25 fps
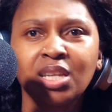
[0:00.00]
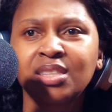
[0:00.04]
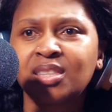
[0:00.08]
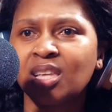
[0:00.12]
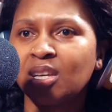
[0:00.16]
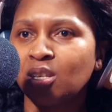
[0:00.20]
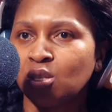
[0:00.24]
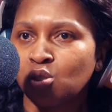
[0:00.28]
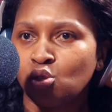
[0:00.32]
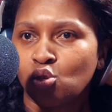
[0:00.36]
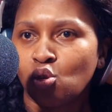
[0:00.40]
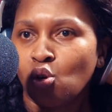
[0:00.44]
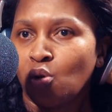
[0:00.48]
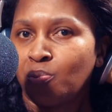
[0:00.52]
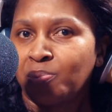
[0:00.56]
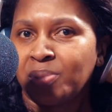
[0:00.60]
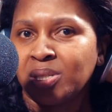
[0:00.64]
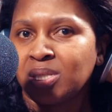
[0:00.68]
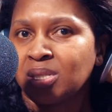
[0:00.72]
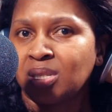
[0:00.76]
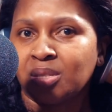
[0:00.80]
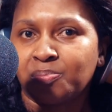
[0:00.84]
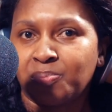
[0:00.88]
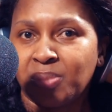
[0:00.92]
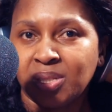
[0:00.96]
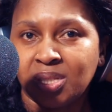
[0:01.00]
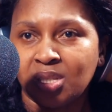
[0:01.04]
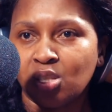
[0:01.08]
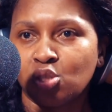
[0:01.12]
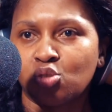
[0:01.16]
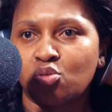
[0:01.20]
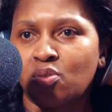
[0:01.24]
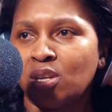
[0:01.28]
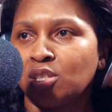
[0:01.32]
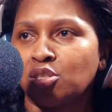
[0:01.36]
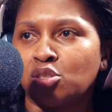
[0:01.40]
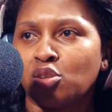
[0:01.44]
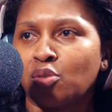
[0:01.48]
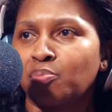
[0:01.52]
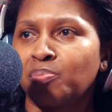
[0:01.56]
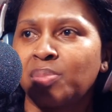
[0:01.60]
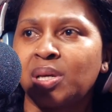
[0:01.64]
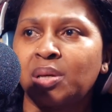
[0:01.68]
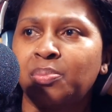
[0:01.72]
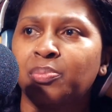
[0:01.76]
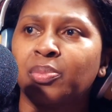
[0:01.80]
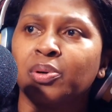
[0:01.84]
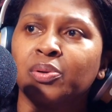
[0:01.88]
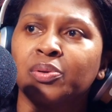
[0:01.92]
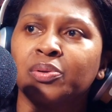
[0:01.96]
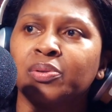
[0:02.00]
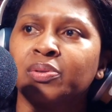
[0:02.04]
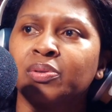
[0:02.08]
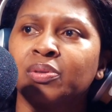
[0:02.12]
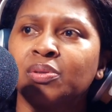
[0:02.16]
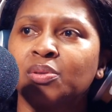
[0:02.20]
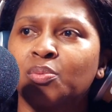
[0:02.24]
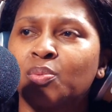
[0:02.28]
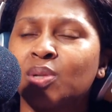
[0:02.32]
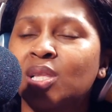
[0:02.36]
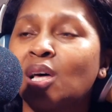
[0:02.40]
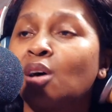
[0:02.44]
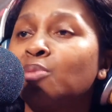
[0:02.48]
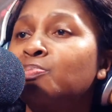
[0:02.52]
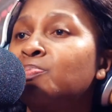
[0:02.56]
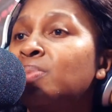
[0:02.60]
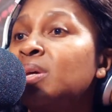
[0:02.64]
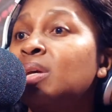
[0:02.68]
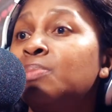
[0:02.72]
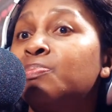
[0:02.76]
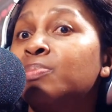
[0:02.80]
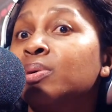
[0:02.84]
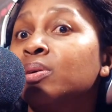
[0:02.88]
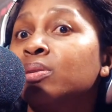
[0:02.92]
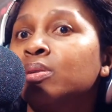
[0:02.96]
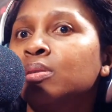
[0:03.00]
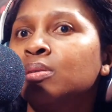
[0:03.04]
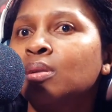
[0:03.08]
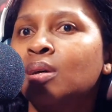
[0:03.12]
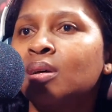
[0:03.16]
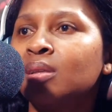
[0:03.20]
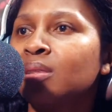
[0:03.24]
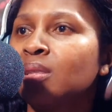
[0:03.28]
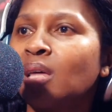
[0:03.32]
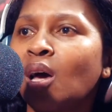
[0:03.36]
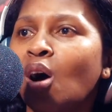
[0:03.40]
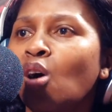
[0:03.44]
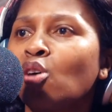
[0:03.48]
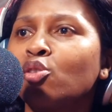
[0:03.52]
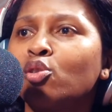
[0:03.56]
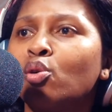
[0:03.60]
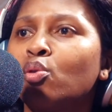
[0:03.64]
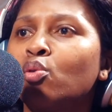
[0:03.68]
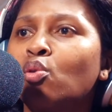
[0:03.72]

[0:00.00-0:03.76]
There is no business. Business runs on people. Without people, there are no